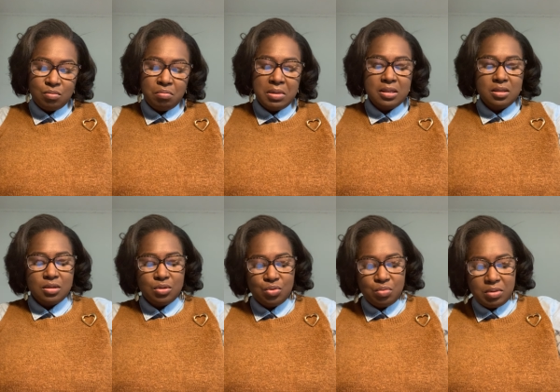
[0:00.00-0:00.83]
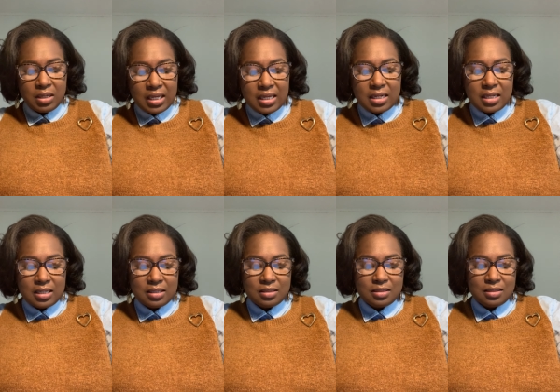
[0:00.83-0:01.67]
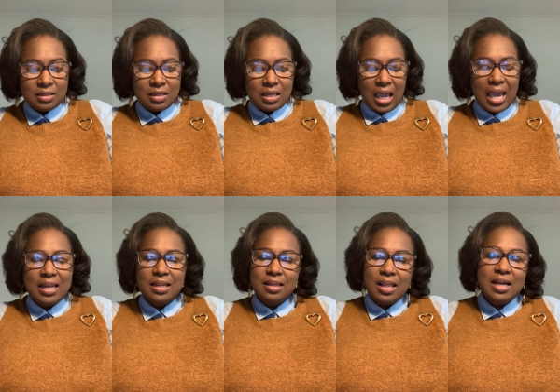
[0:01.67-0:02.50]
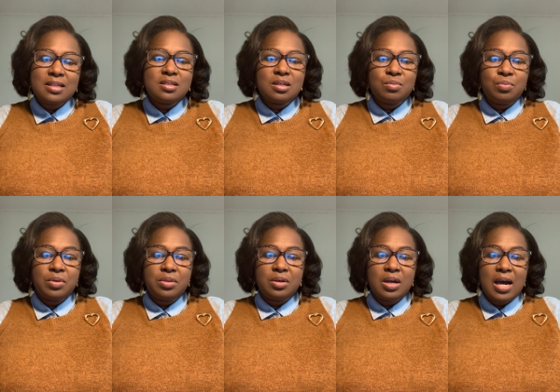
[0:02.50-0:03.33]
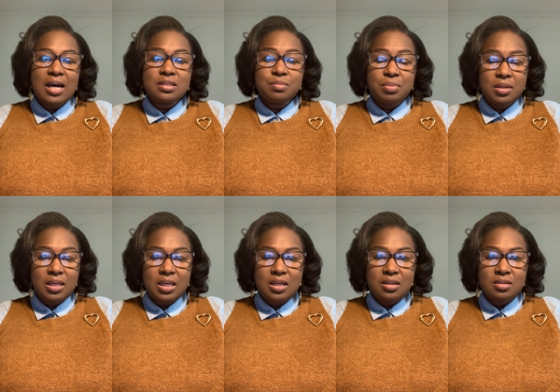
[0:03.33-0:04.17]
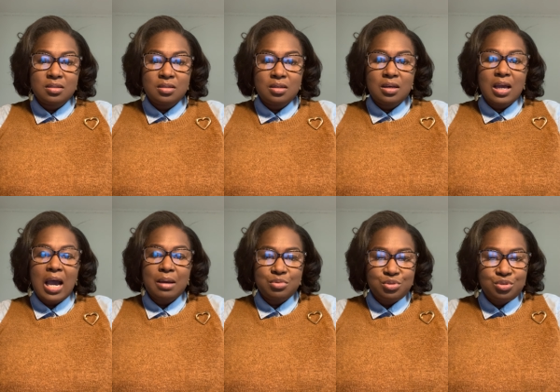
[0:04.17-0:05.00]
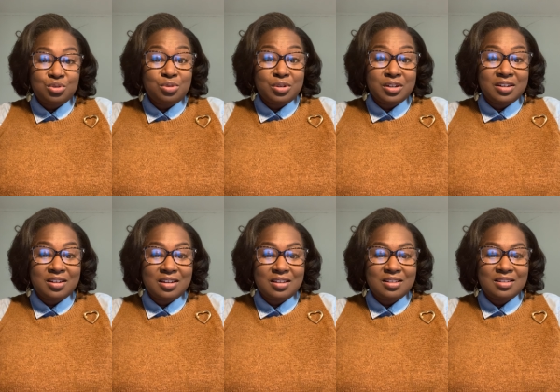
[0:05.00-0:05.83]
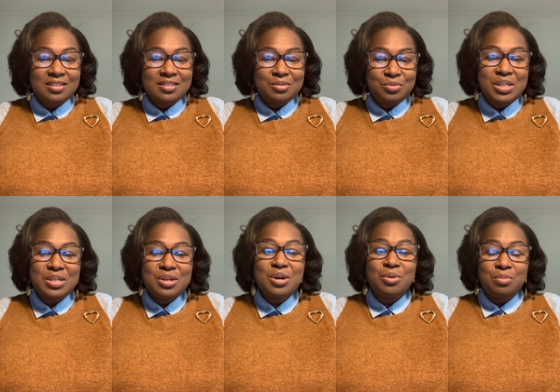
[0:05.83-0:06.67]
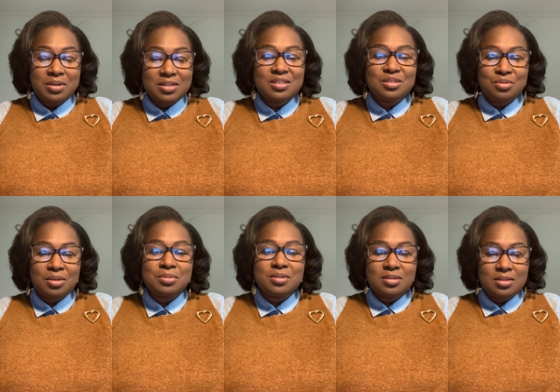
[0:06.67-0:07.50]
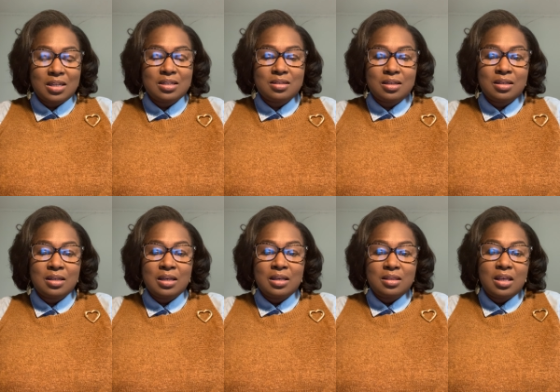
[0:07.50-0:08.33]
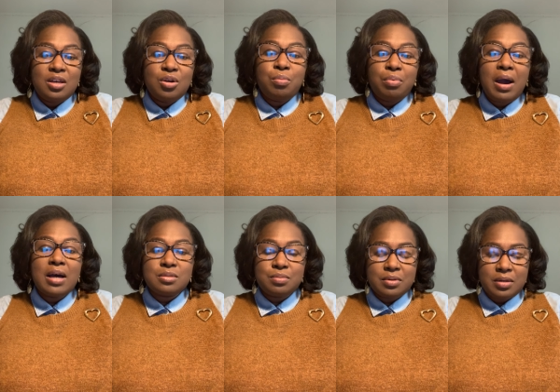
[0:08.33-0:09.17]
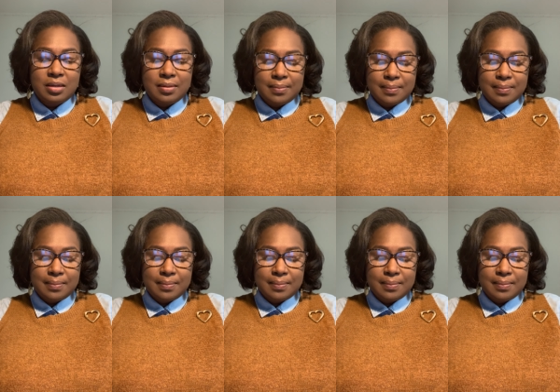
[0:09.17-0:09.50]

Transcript: meet the new beginnings and it lines up with God's plan, I'm sure we know because the scripture states it that He'll prosper it.